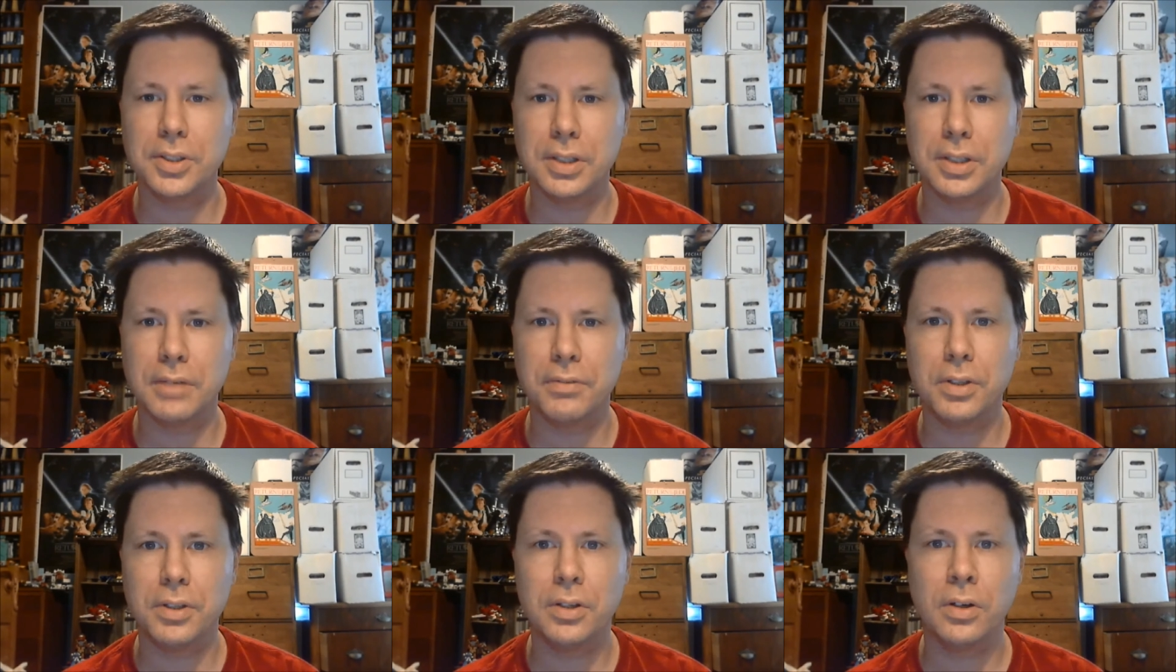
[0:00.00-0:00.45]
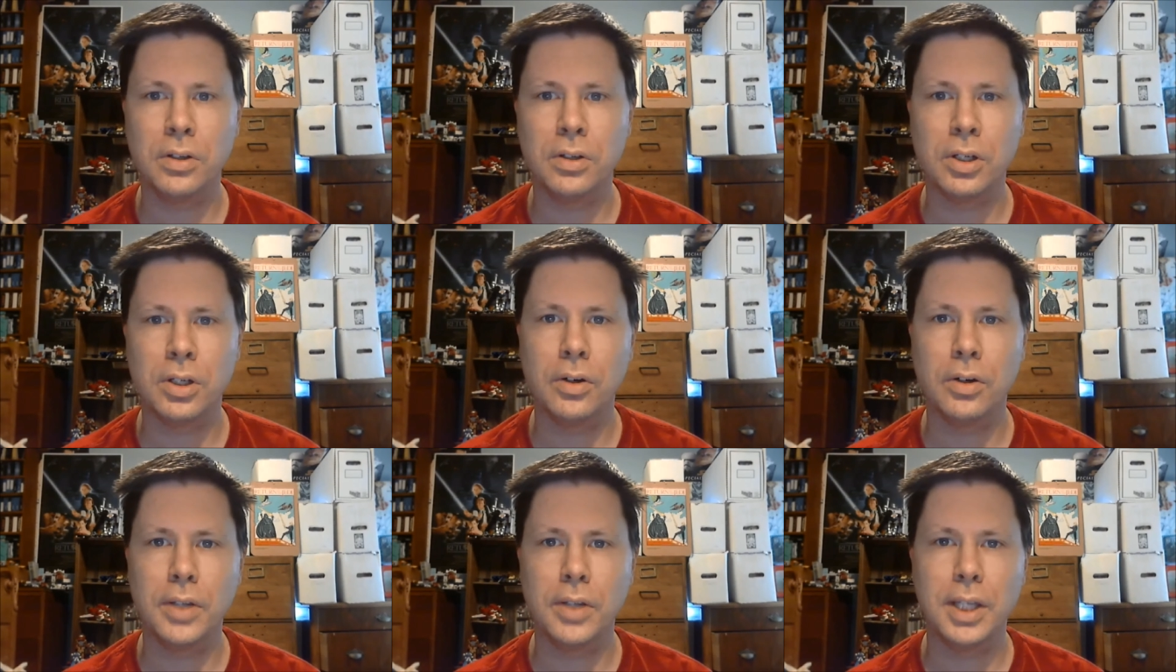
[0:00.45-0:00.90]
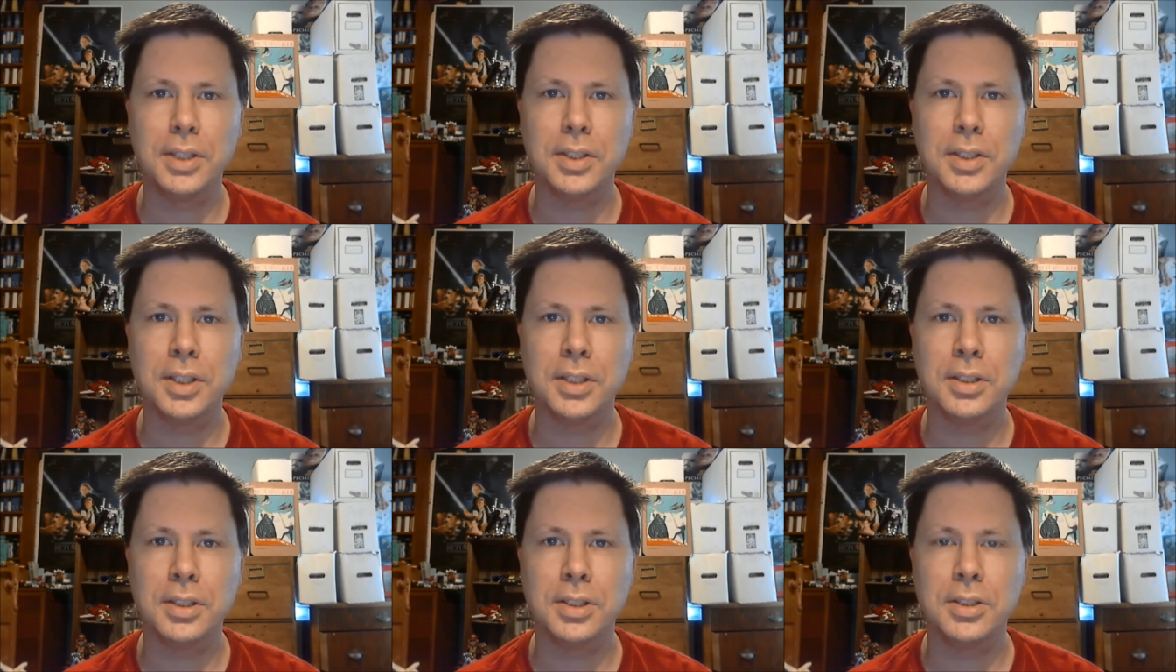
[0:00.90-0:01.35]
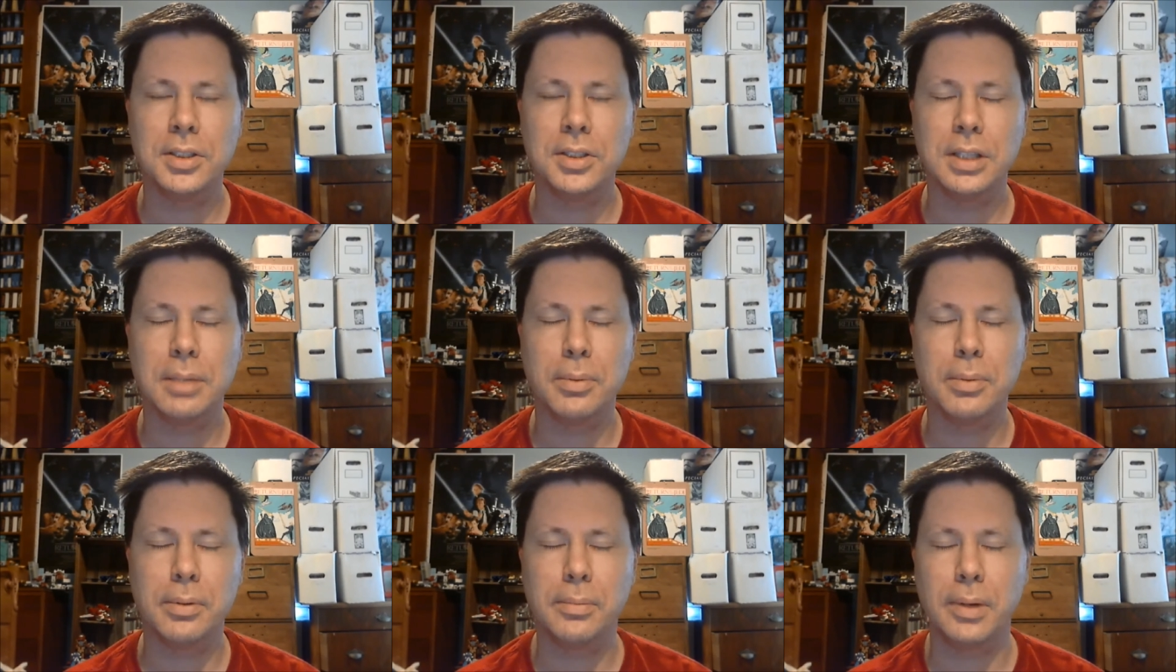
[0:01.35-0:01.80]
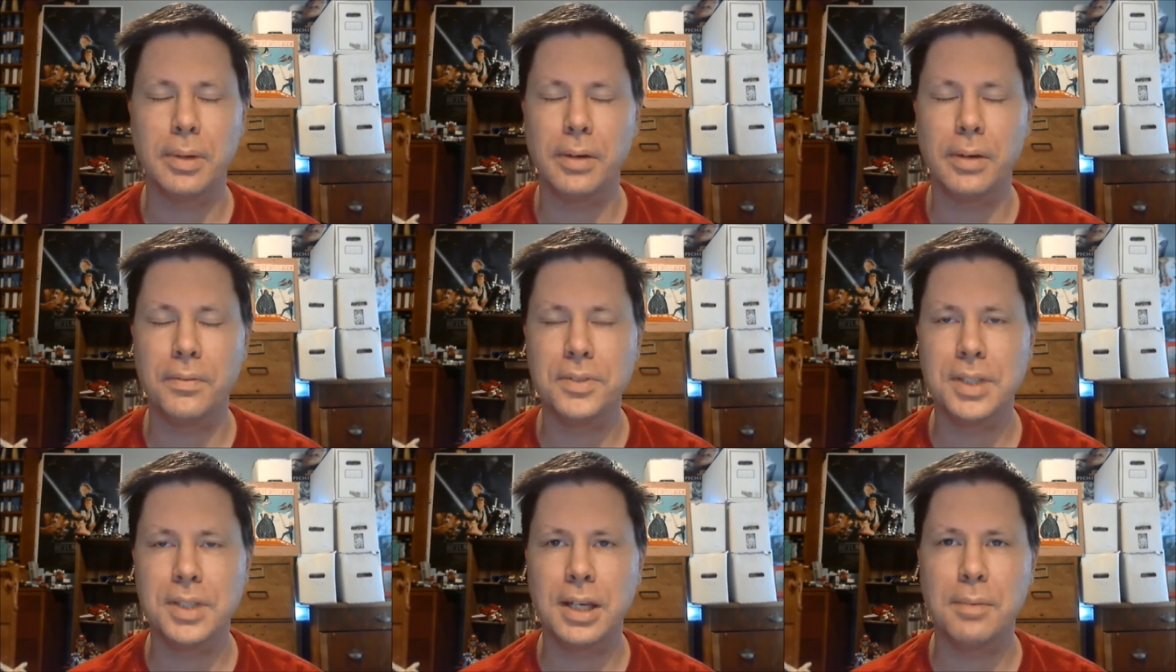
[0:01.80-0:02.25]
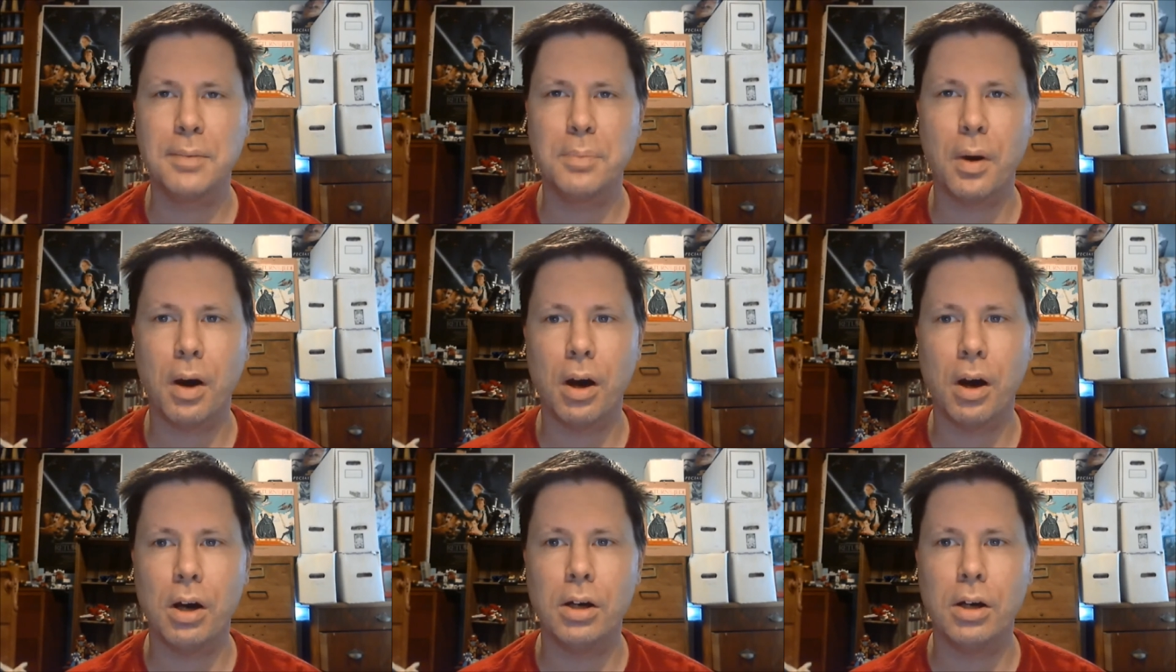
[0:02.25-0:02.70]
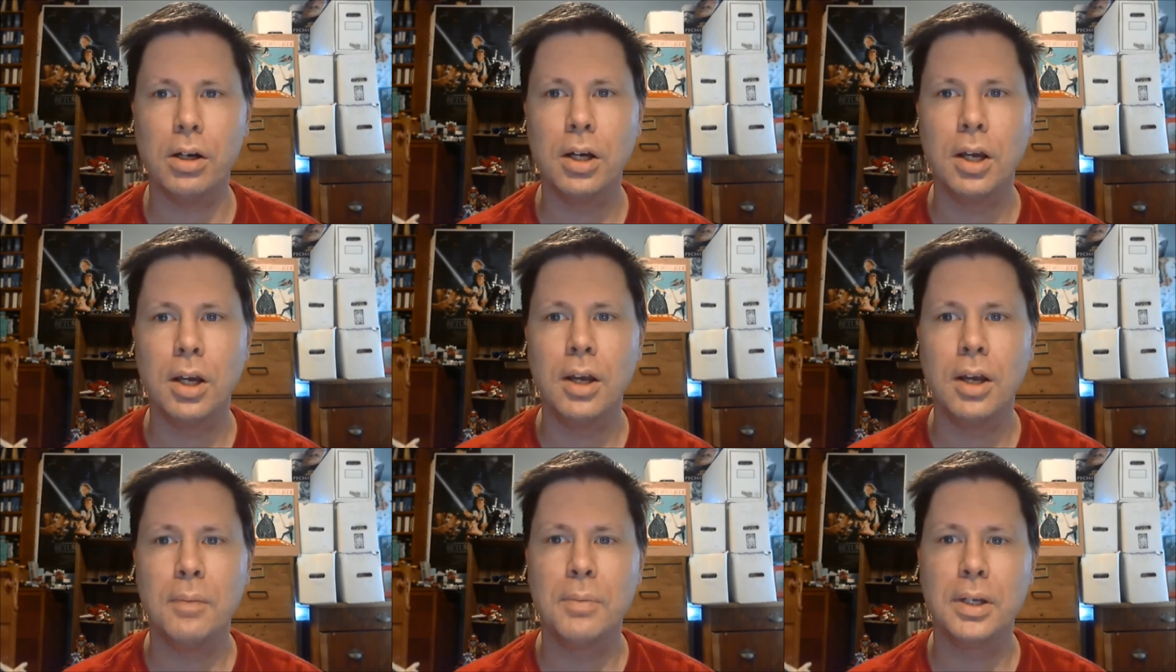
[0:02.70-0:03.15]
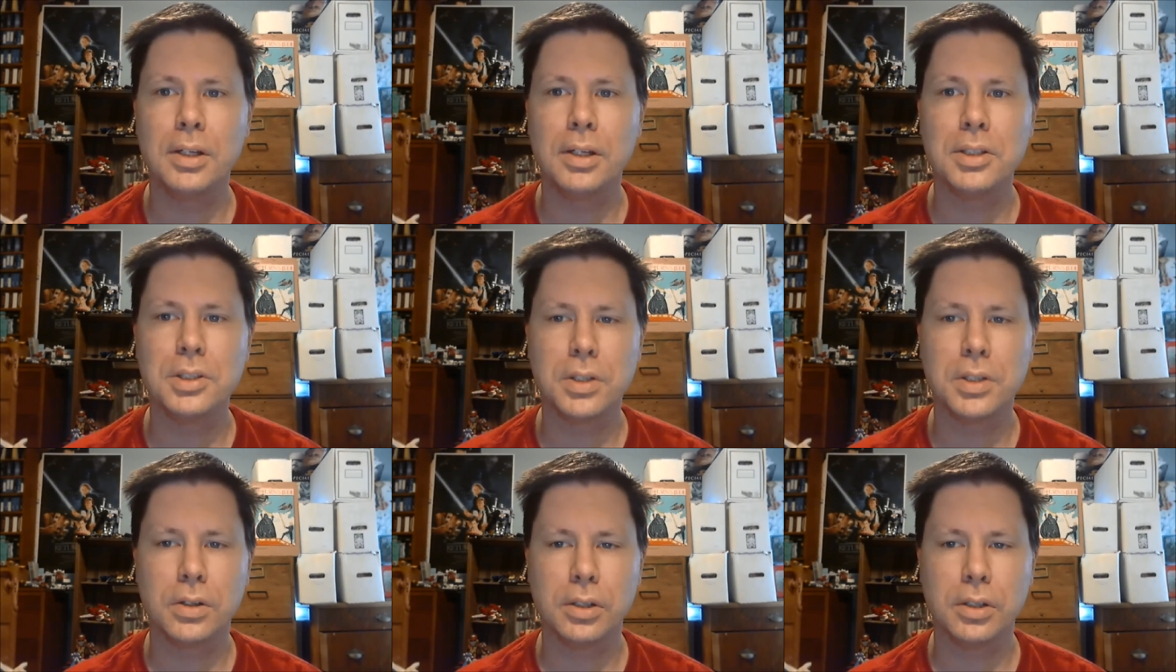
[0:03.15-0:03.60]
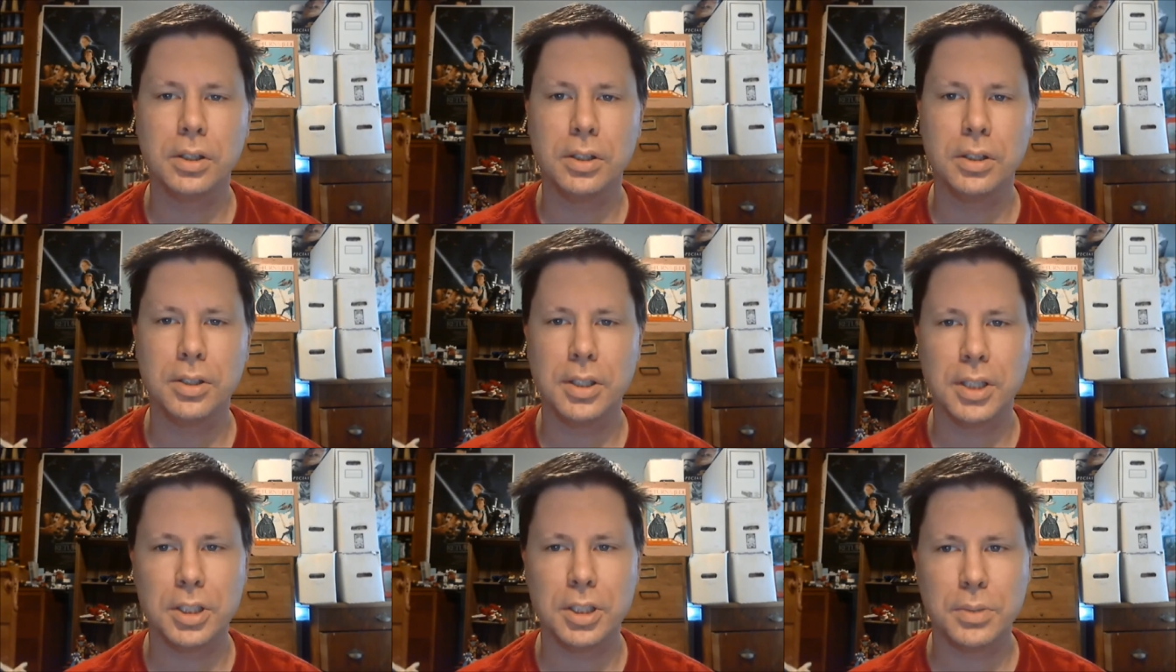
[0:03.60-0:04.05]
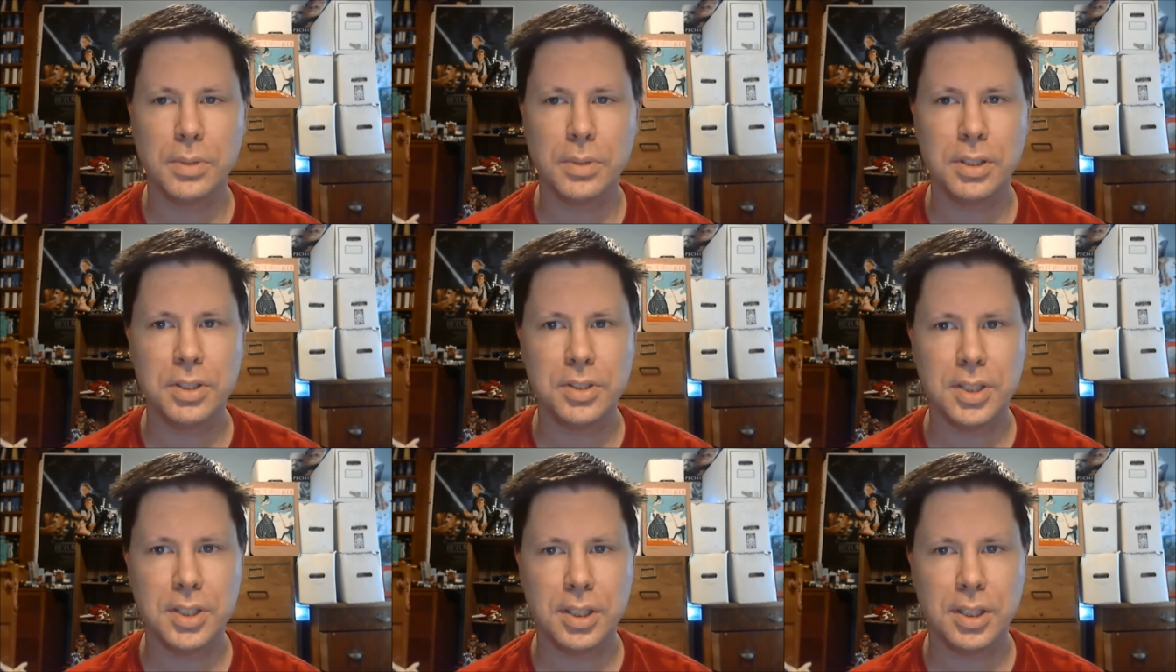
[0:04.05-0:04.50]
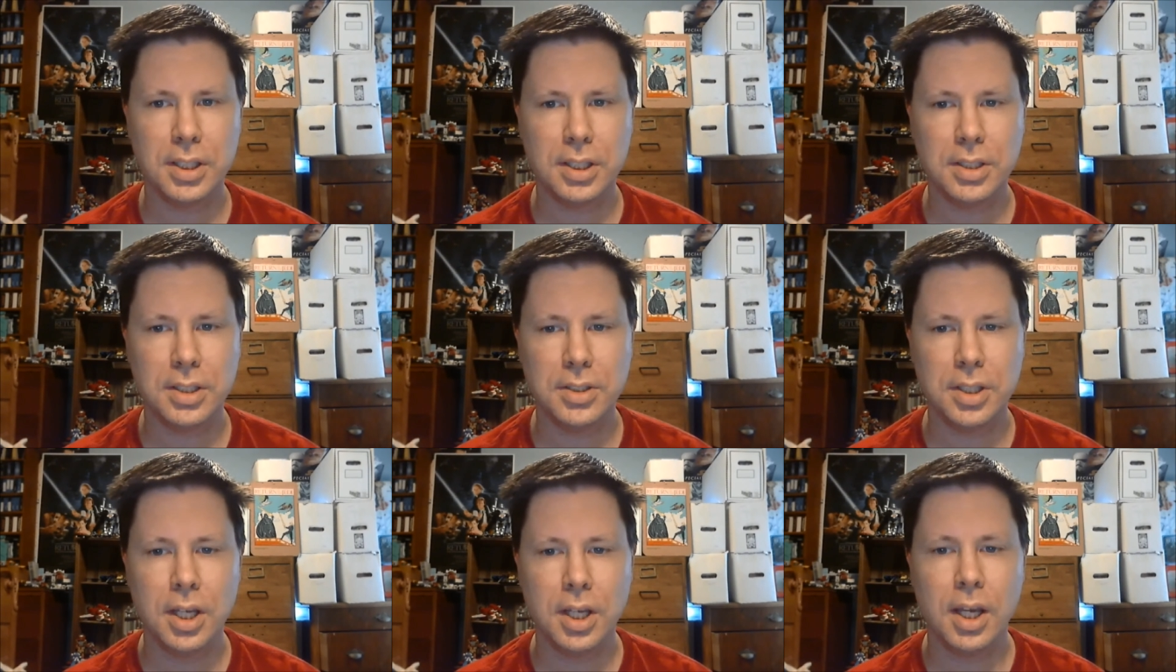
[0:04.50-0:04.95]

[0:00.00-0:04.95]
If you don't know, that's a suburb of St. Paul, Minnesota, in the Twin Cities.